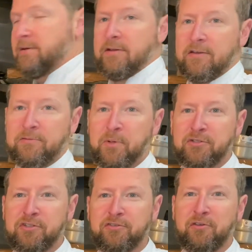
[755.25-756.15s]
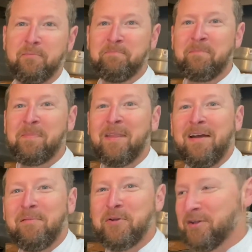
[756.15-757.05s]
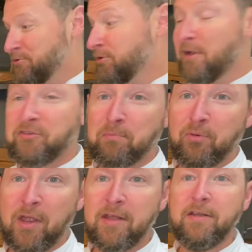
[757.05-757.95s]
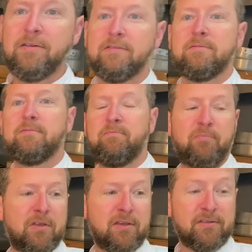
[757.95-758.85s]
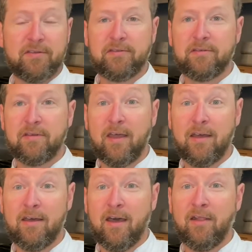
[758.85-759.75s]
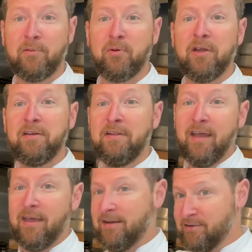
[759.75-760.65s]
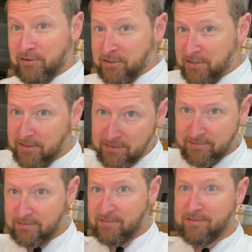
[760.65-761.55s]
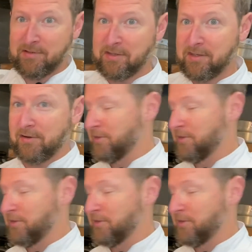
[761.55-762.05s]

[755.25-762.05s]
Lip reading: is beer cheese soup. I'm gonna grill off some bread because I like bread and it's good to get all